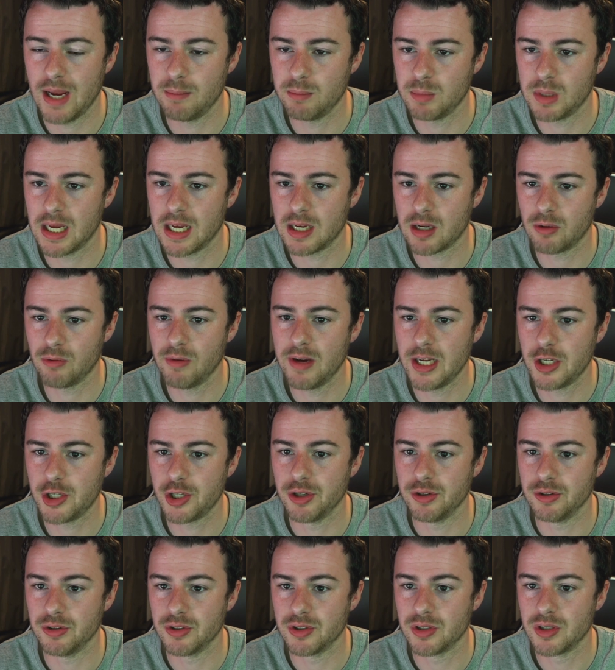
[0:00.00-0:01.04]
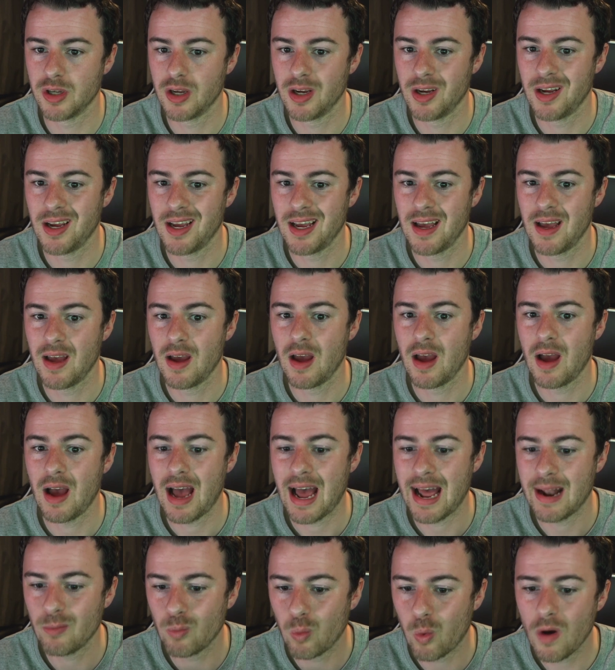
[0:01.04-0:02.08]
decorations.
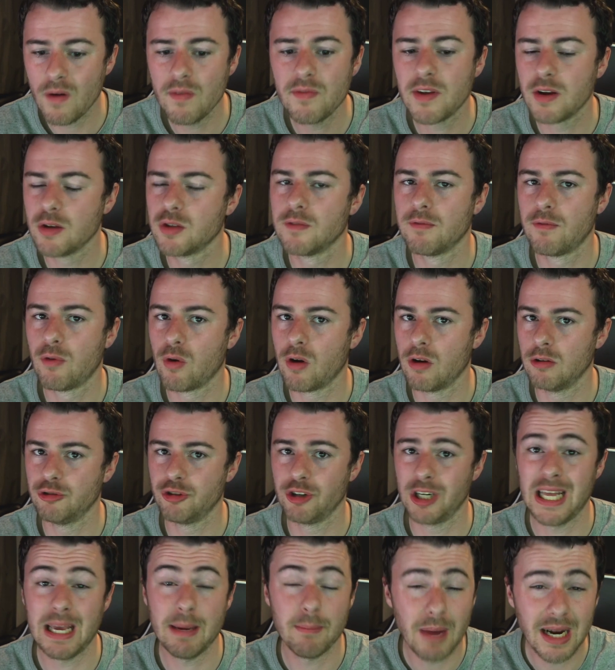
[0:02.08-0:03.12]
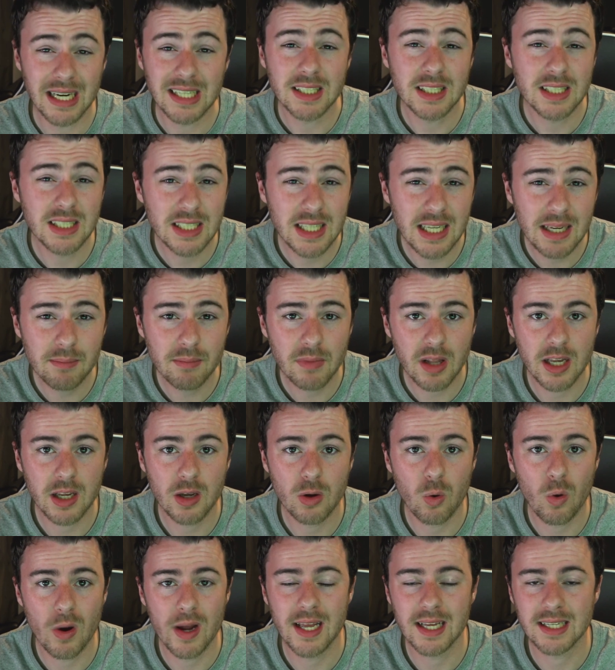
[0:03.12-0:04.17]
And 1,408 might seem like
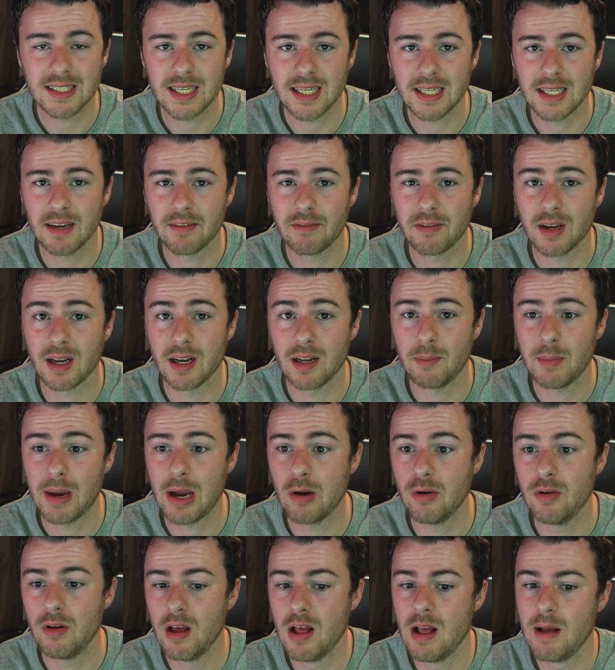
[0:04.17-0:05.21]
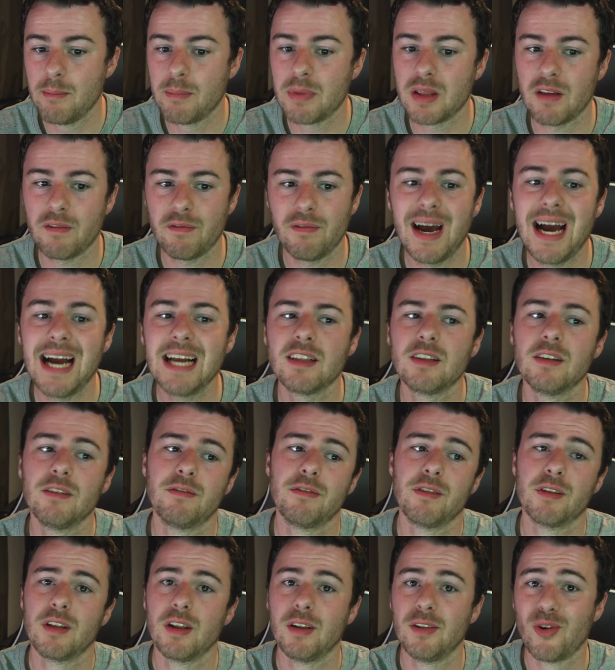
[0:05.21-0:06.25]
quite a significant amount, but the fact that
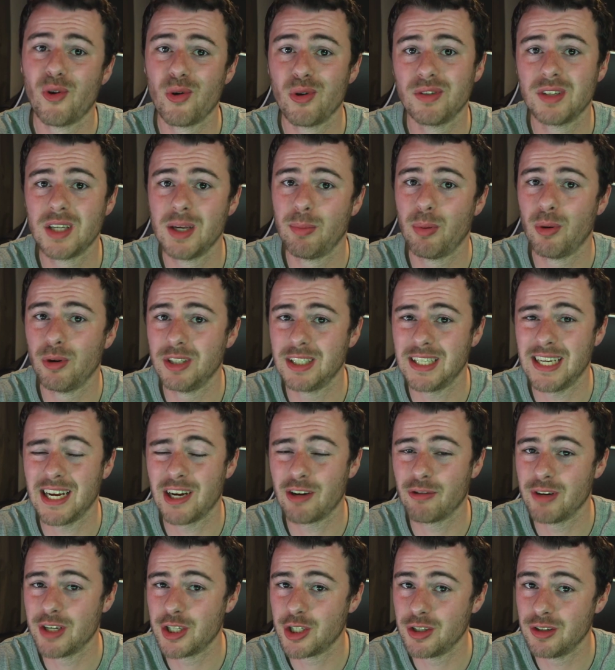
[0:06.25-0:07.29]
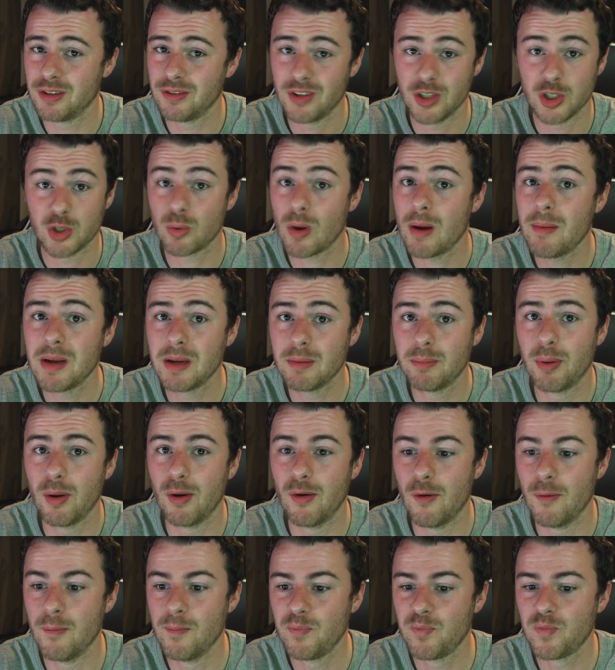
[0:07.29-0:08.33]
for the loyalty point decoration, the swimming
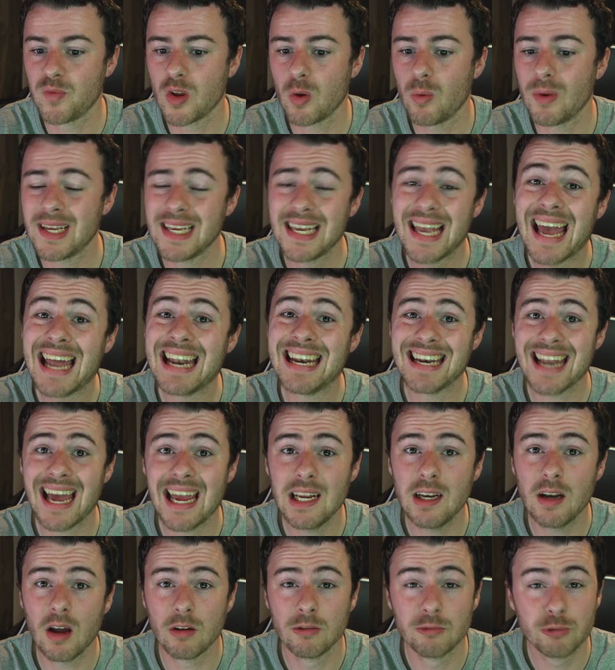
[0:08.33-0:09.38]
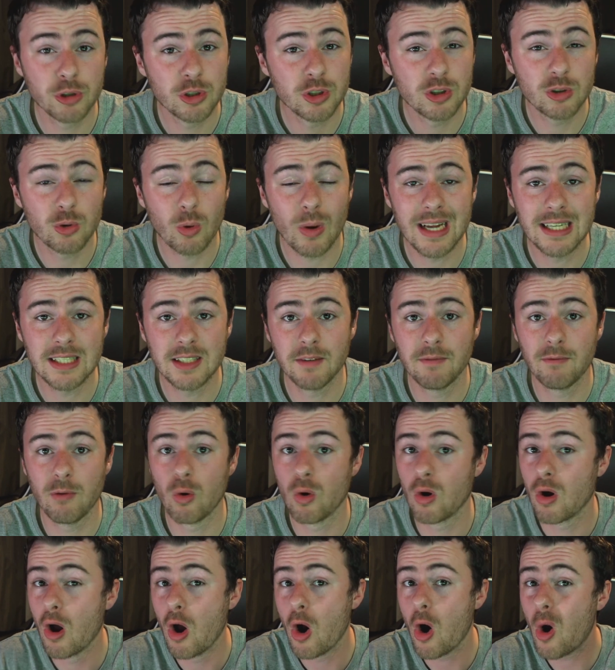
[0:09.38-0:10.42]
pool, we can get
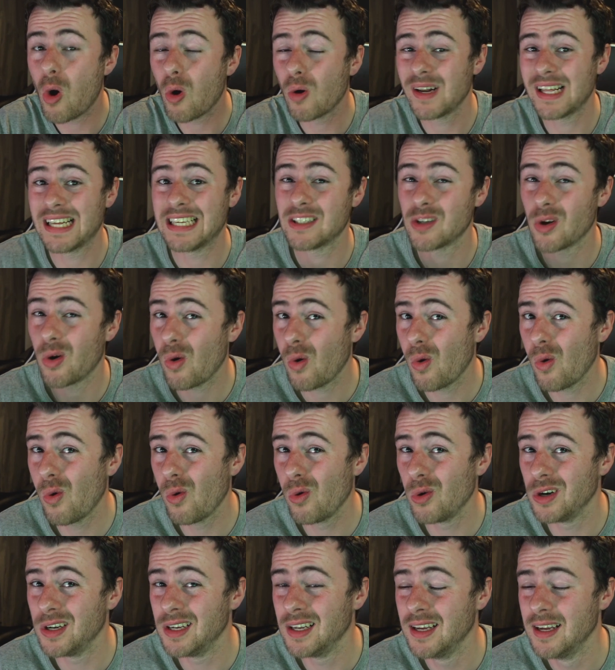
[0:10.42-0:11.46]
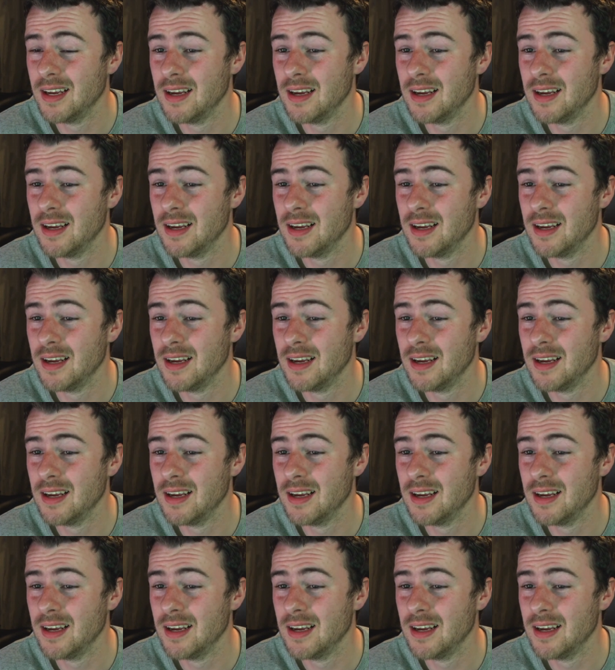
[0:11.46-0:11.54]
924 on its own,